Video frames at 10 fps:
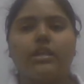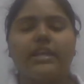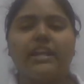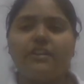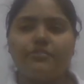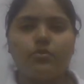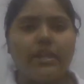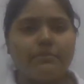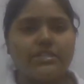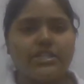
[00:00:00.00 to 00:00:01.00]
There are few
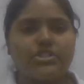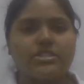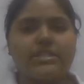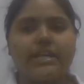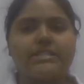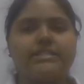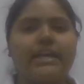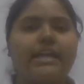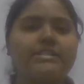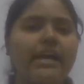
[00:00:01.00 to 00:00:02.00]
limitations, that is, the
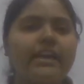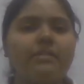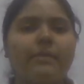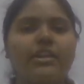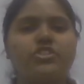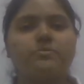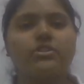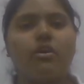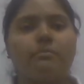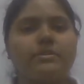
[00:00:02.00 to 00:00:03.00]
entire
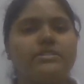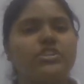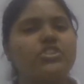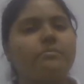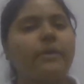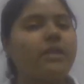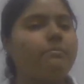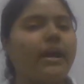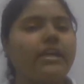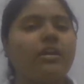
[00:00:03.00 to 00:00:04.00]
management compensation paid
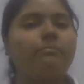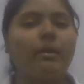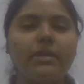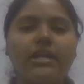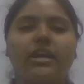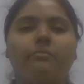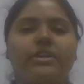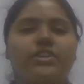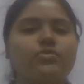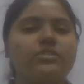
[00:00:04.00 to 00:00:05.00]
by a public
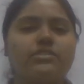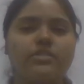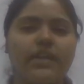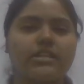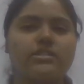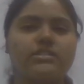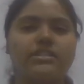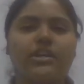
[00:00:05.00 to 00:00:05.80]
company to its directors,